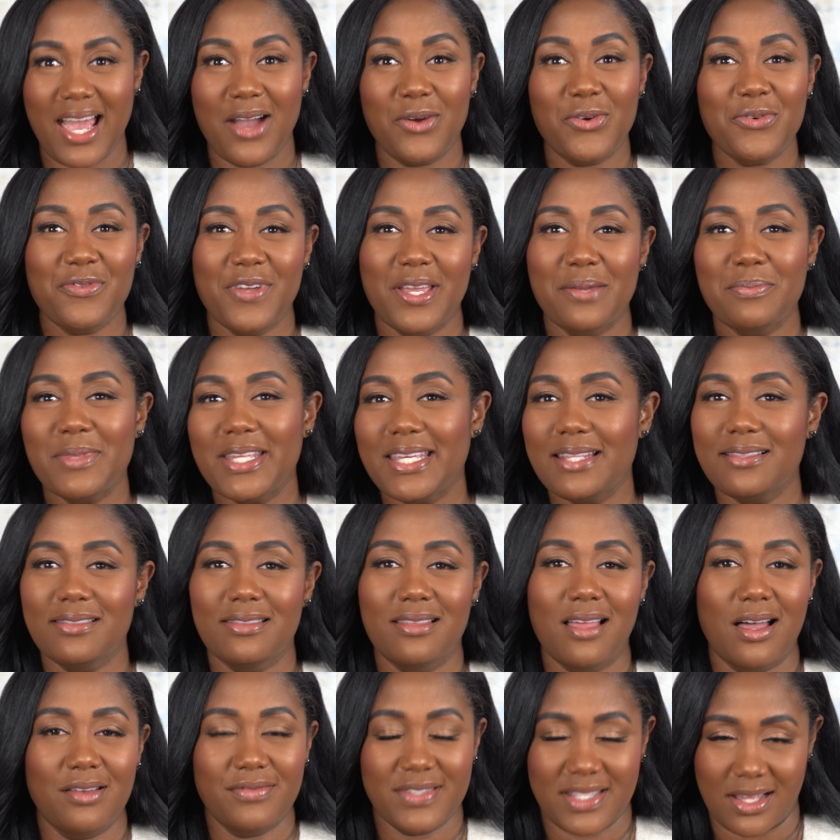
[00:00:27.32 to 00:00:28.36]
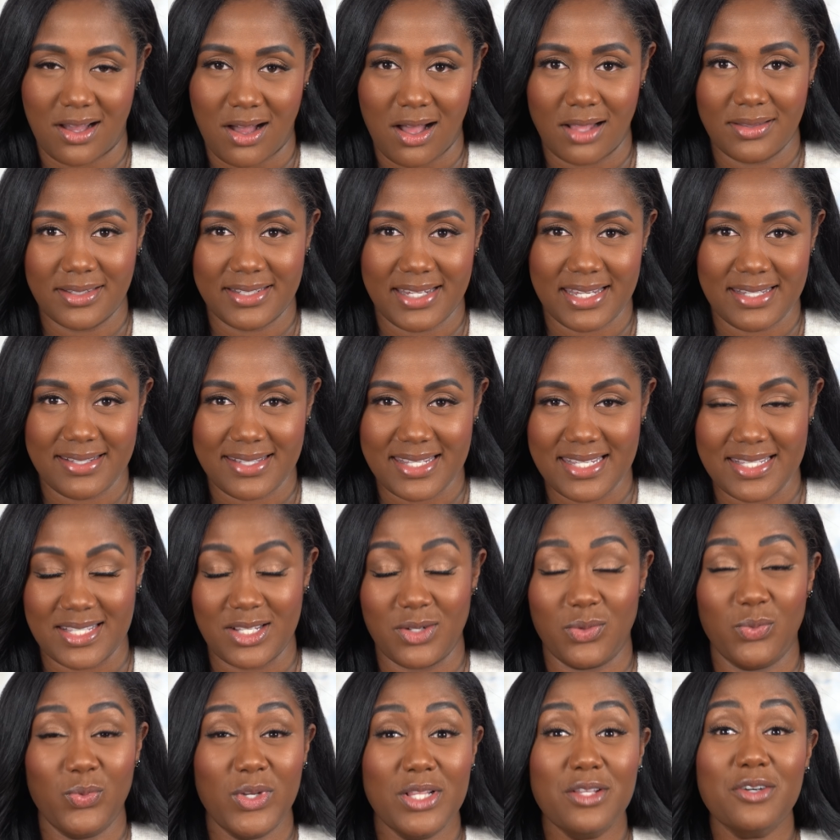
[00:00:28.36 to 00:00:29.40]
Our family loves the holiday
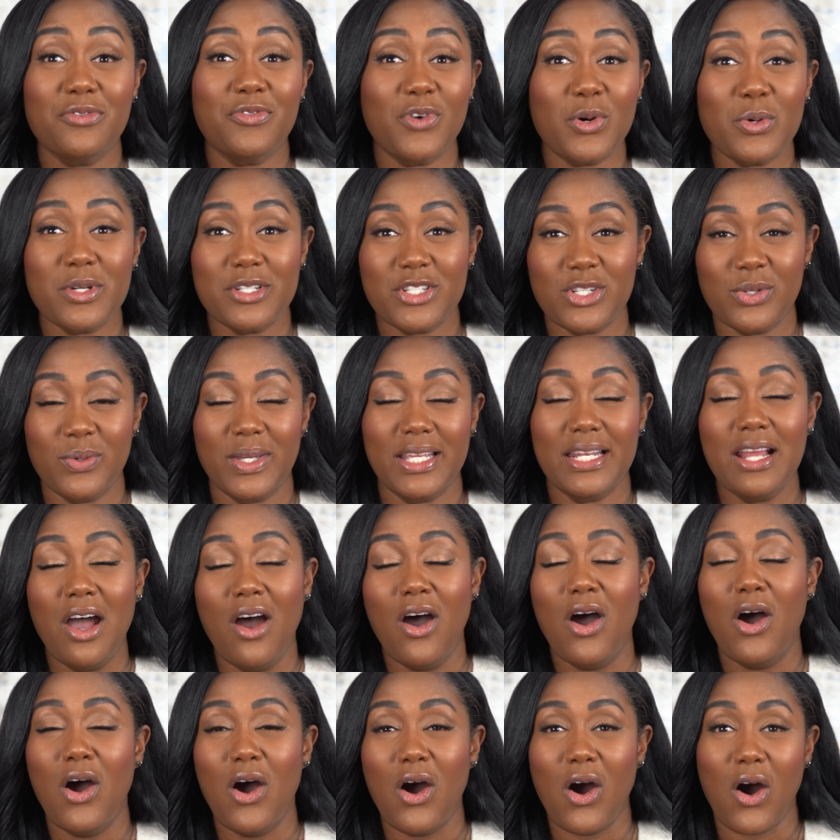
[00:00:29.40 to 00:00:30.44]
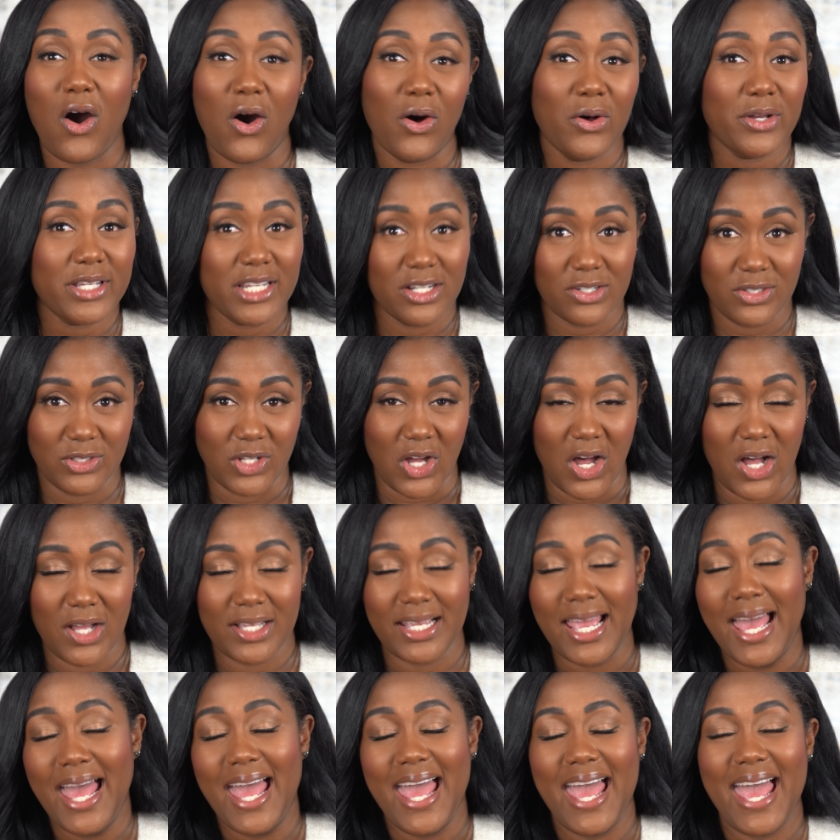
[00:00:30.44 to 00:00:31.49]
season. We look forward to it all year long.